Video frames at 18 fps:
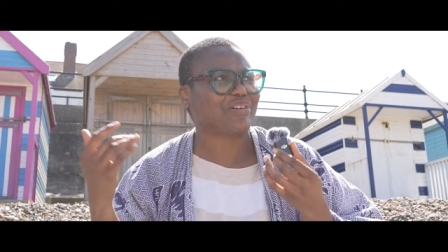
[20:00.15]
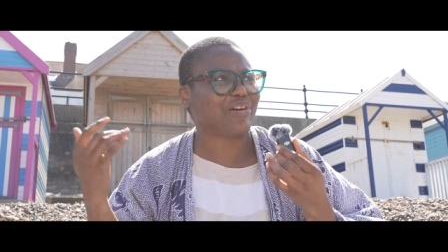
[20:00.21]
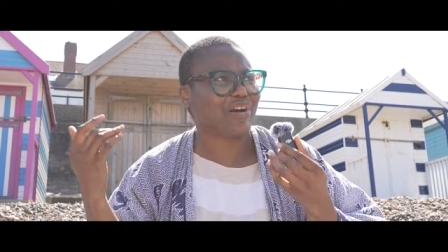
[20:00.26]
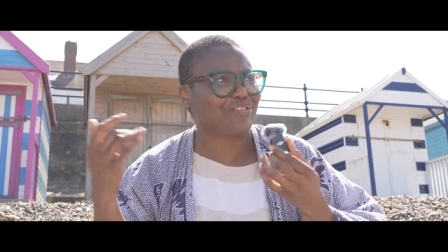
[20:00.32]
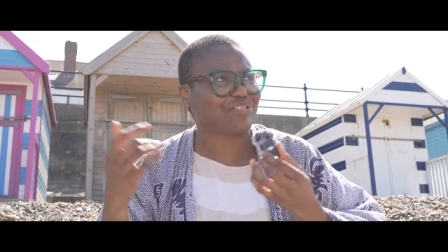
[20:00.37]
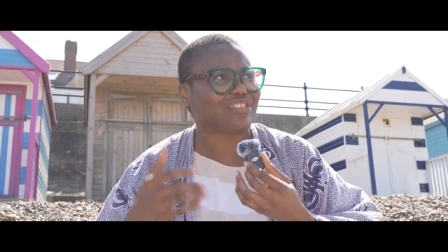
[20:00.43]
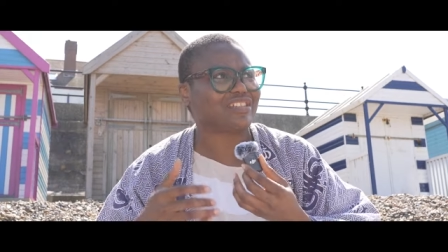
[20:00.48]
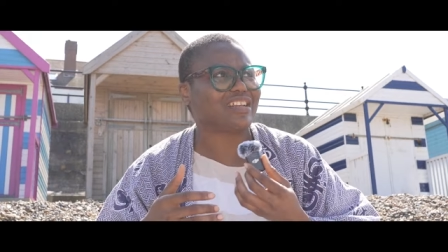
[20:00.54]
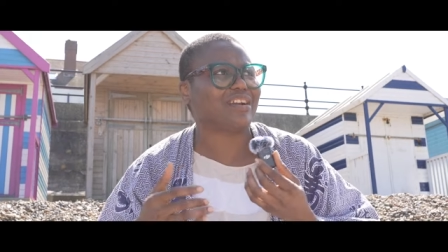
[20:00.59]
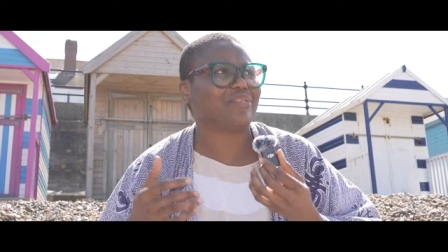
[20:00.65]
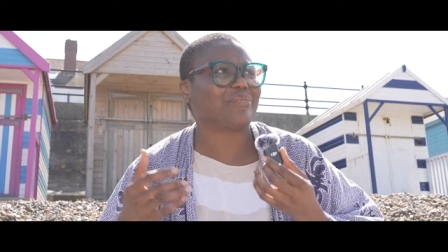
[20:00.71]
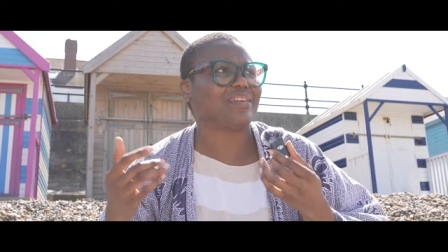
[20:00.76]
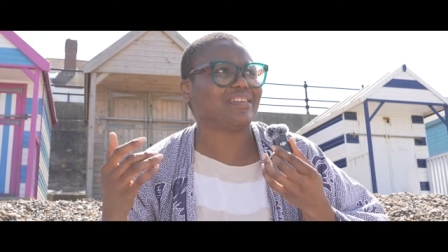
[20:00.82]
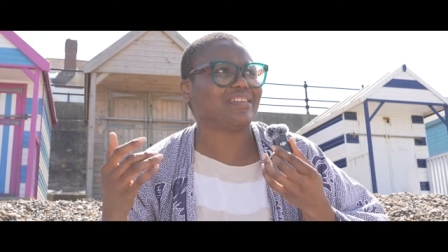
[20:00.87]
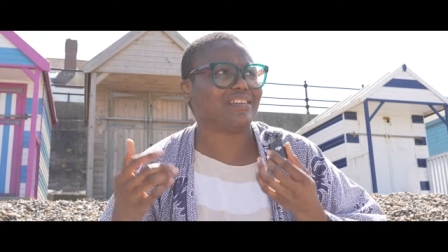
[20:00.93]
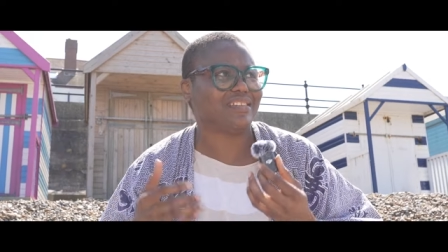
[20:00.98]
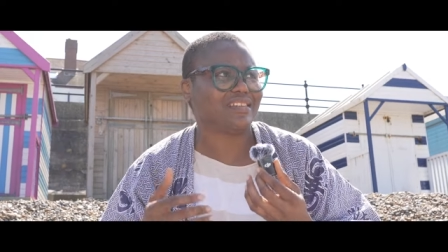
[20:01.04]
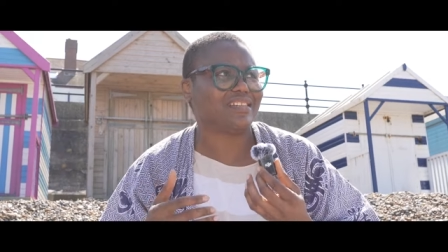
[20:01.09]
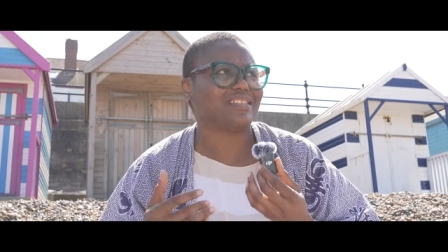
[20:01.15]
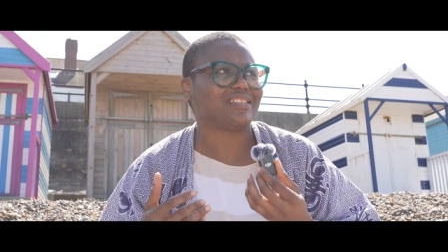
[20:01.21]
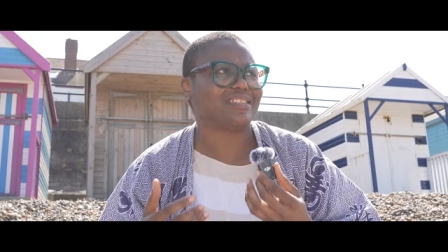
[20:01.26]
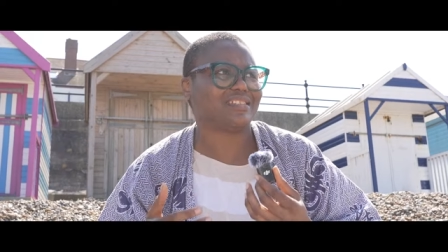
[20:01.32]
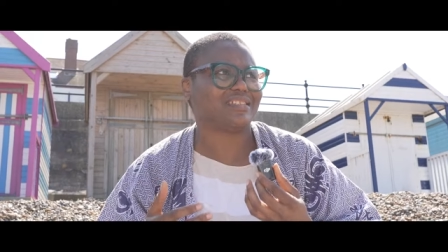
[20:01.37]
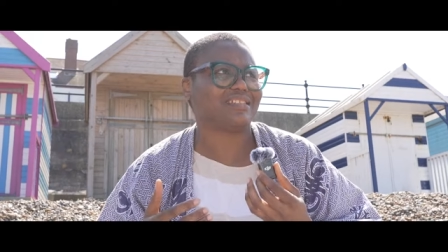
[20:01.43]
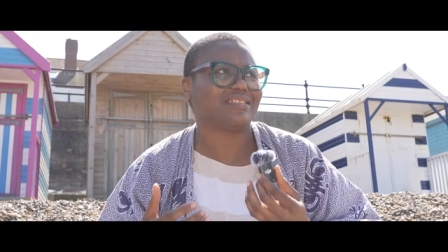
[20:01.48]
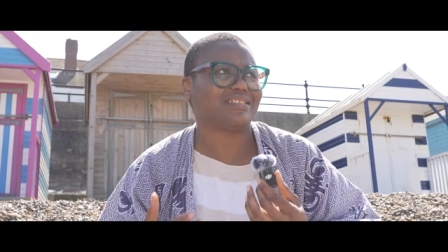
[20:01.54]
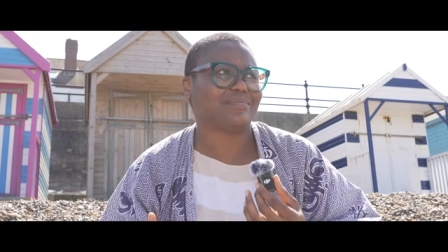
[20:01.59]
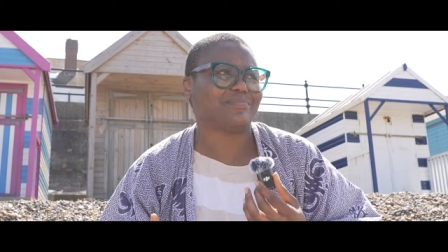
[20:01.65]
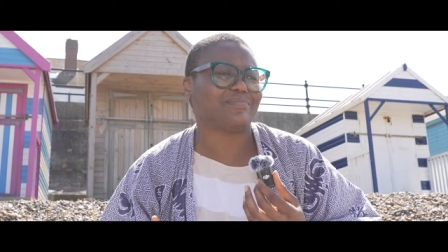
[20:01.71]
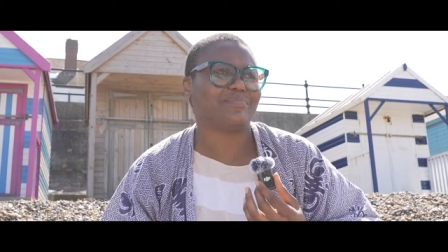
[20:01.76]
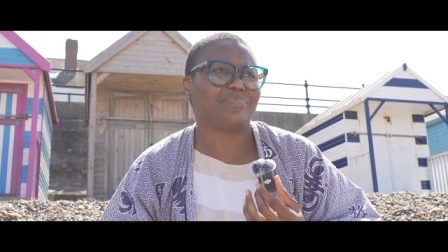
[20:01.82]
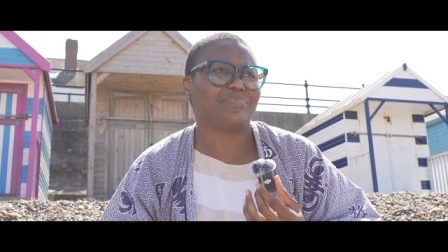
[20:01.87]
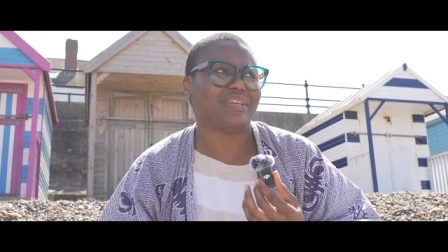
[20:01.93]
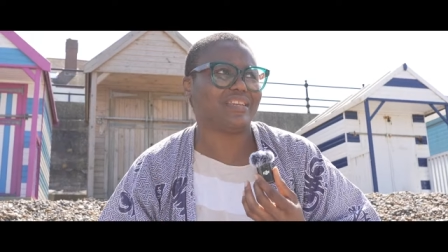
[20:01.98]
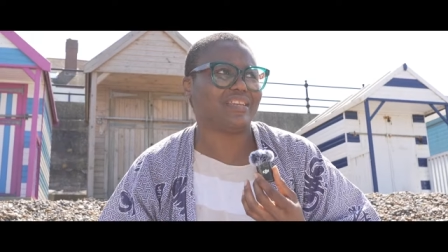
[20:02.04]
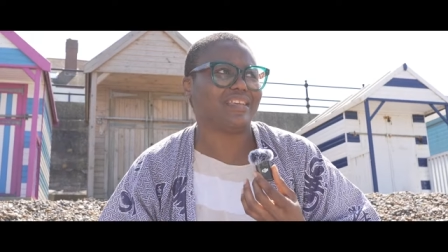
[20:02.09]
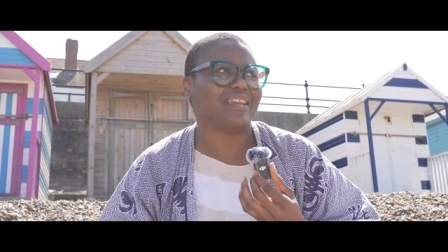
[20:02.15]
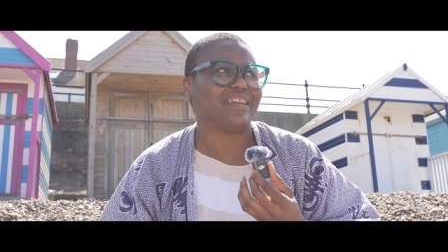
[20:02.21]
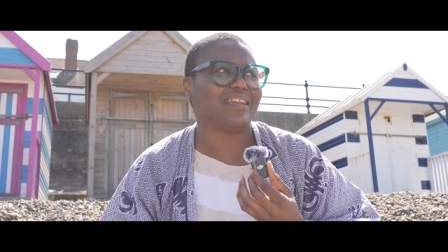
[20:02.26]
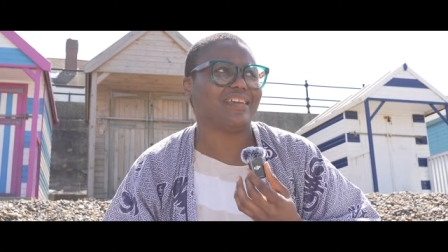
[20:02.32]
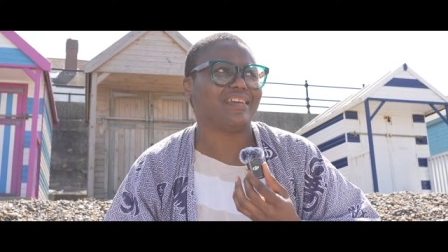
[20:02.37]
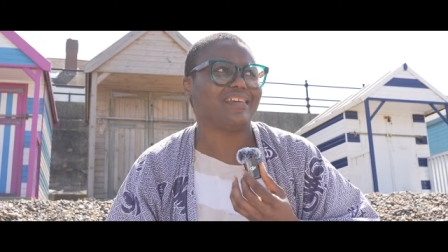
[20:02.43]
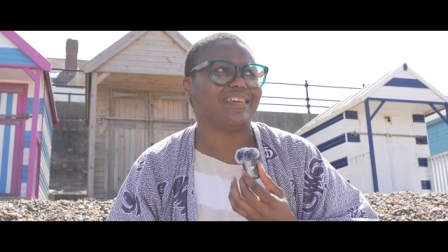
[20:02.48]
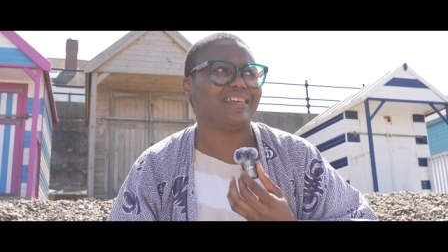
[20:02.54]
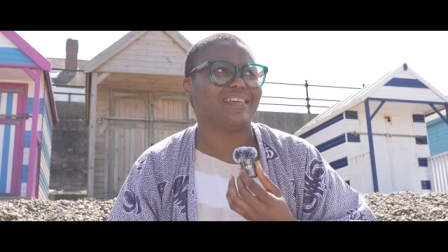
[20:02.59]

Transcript: countering this being here.